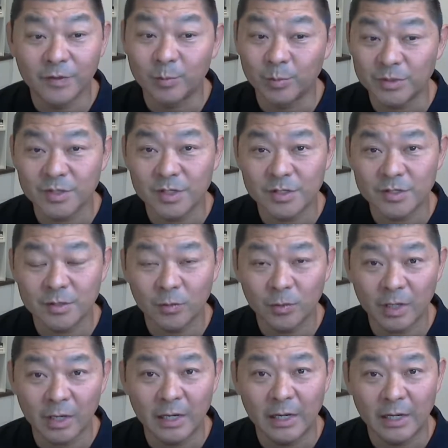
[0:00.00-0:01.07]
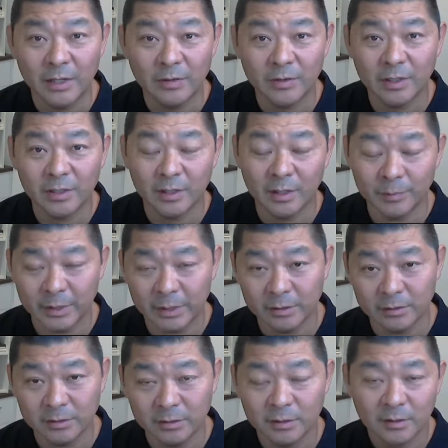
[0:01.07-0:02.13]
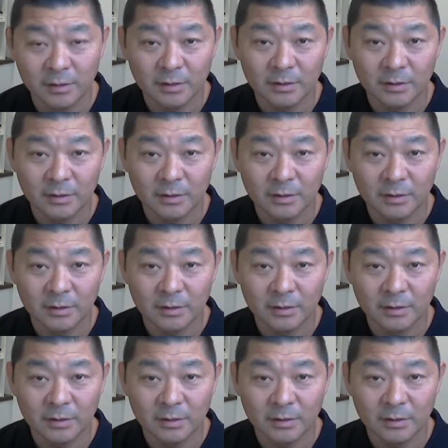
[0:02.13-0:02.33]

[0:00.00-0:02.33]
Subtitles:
the position we are hiring about